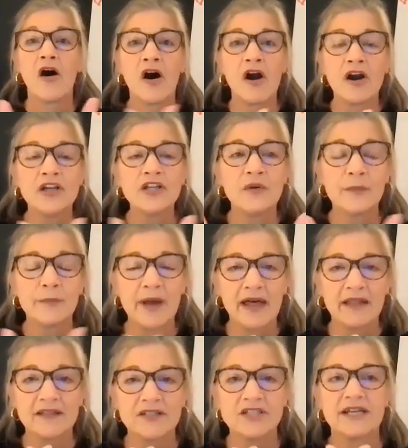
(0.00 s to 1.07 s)
Are you
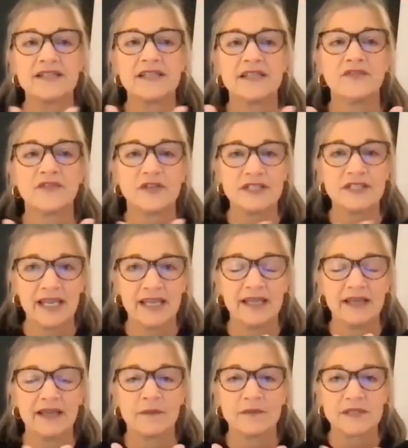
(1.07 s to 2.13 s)
apologizing for
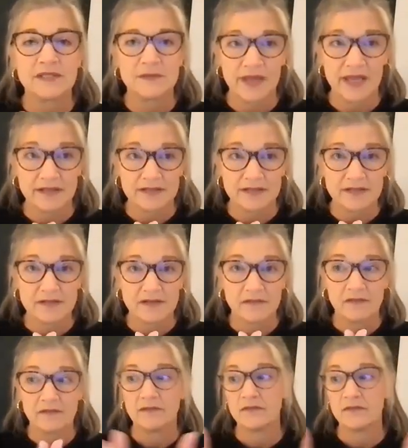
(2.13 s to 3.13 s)
taking up space?